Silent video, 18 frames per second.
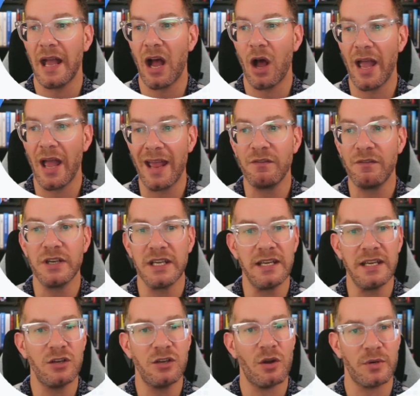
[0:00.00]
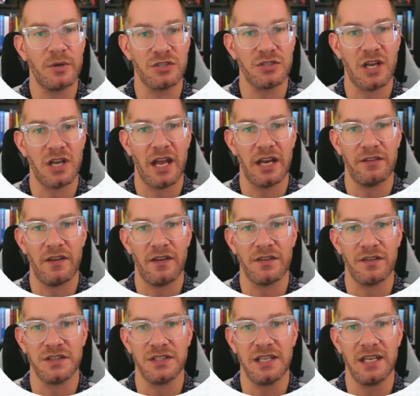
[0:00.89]
Every e-commerce slide I've ever
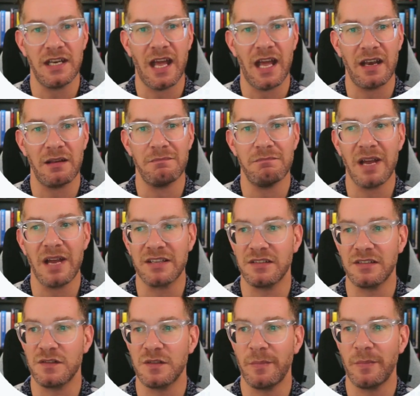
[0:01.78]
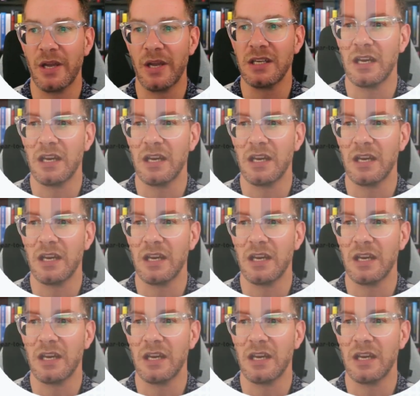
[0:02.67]
seen had a massive spike here,